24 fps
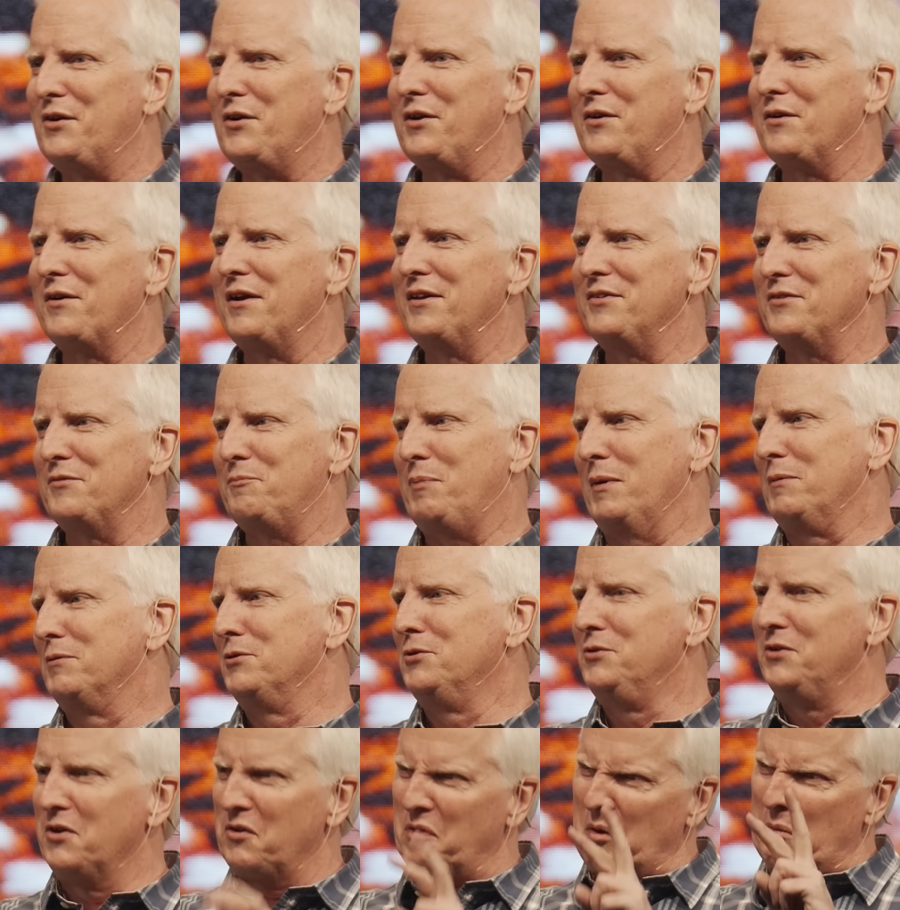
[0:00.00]
Great, people
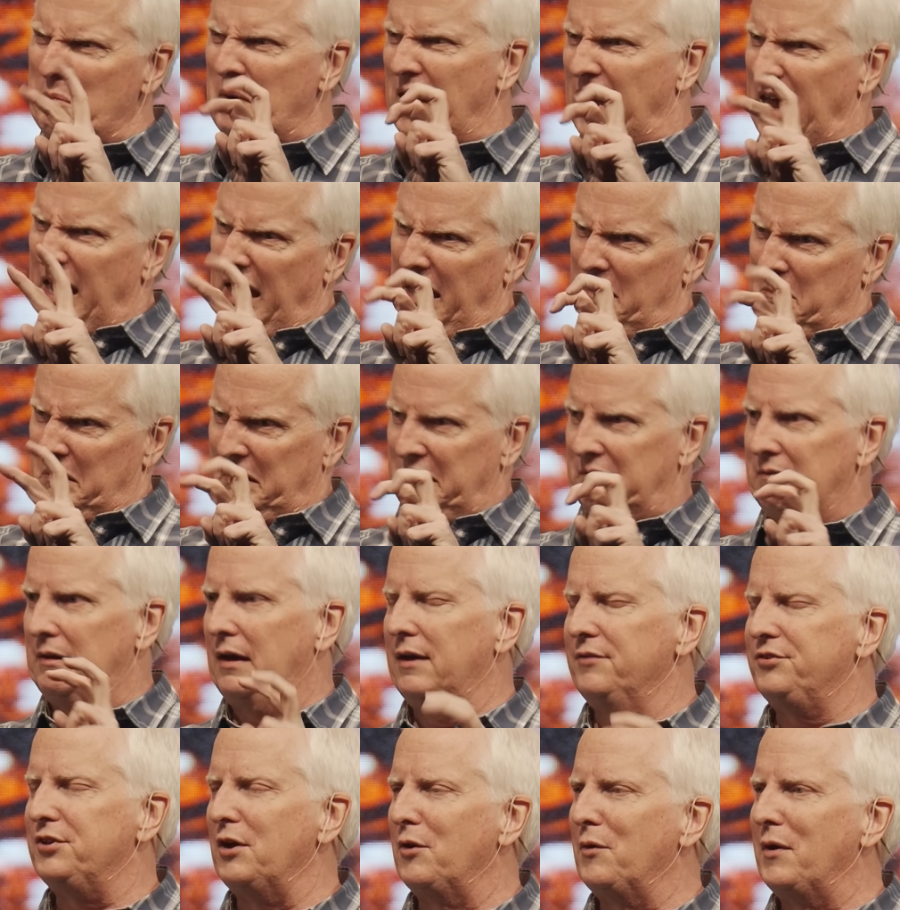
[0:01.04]
who know their Bible.
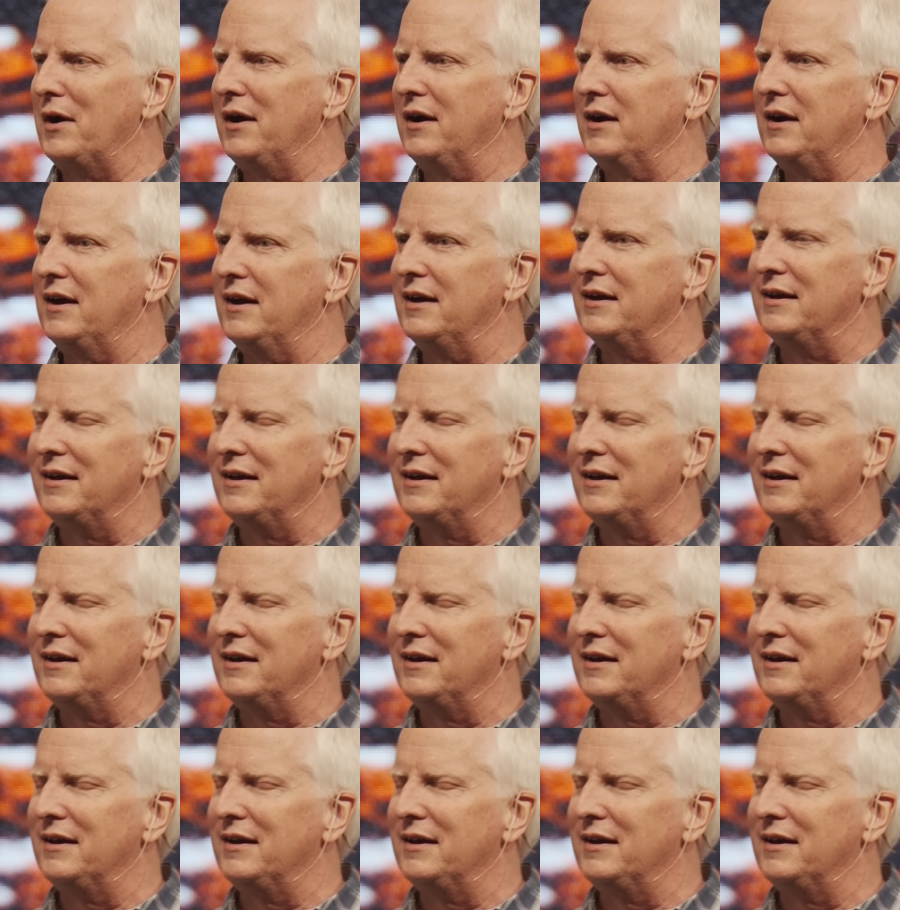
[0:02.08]
Uh, so where.